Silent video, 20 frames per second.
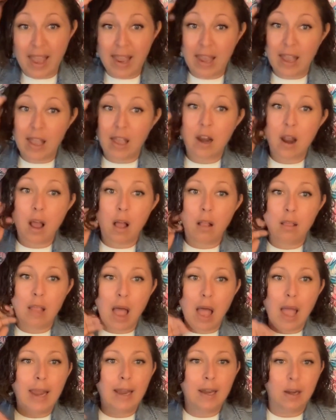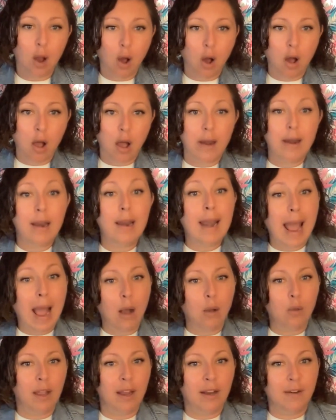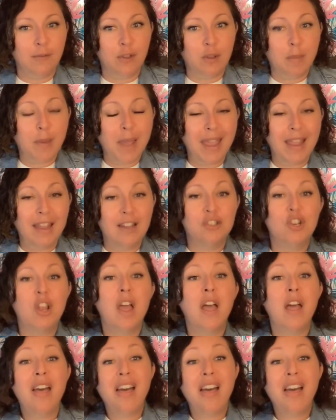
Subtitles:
and align on an outline for the page.